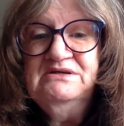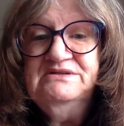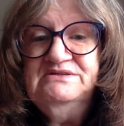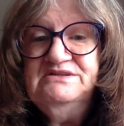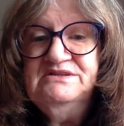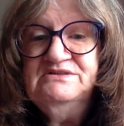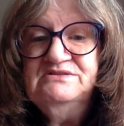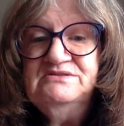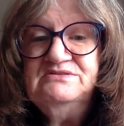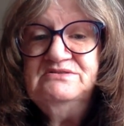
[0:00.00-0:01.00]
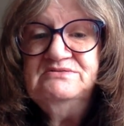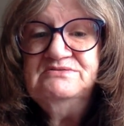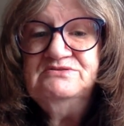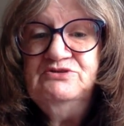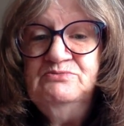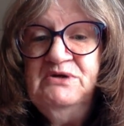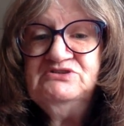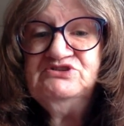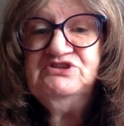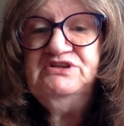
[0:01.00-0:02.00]
it didn't do
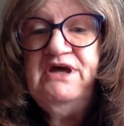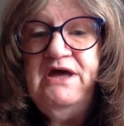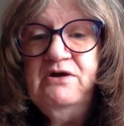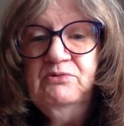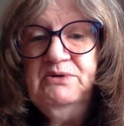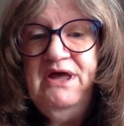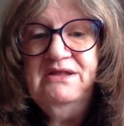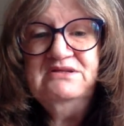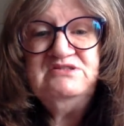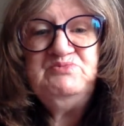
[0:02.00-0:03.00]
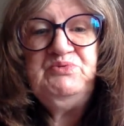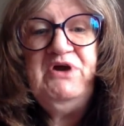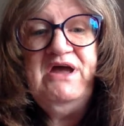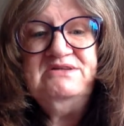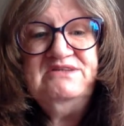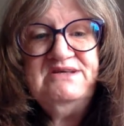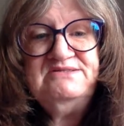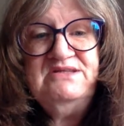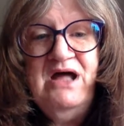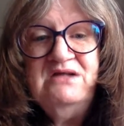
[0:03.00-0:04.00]
much today. Okay, let's pray it
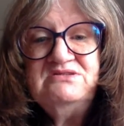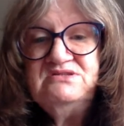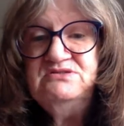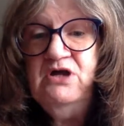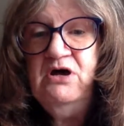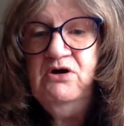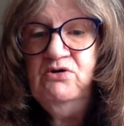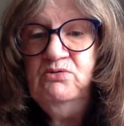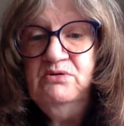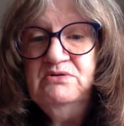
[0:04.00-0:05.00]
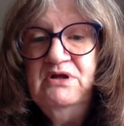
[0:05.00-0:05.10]
does not snow